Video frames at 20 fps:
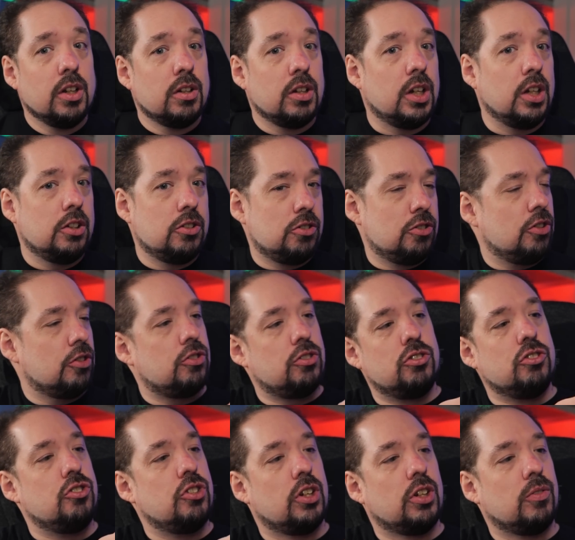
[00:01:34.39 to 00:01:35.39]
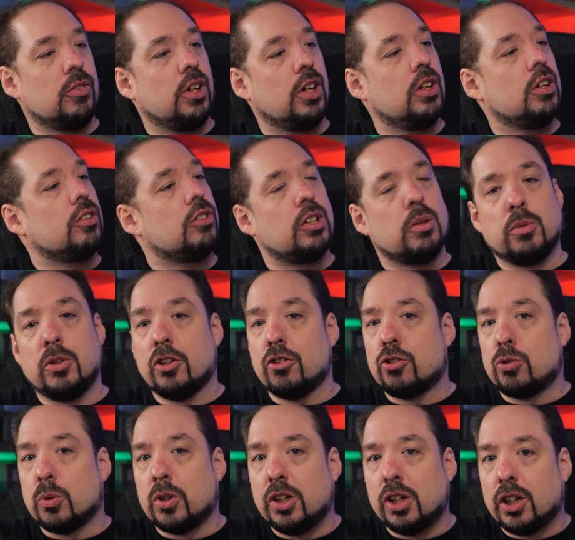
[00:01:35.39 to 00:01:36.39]
It's just generic
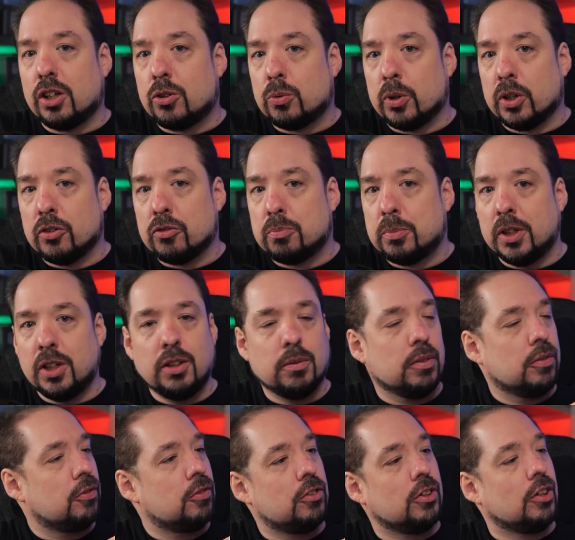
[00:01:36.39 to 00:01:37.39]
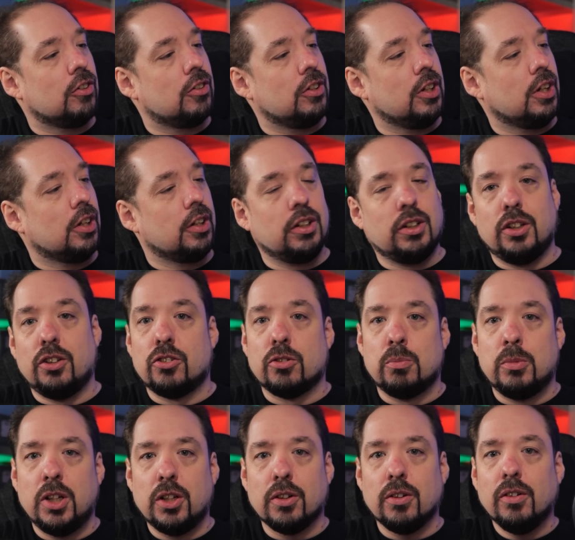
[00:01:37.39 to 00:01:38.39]
WS2812B with 60 LEDs a
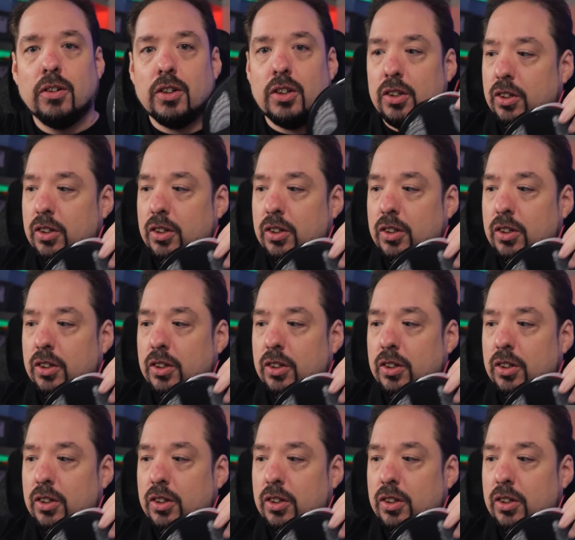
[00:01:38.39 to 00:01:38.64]
meter.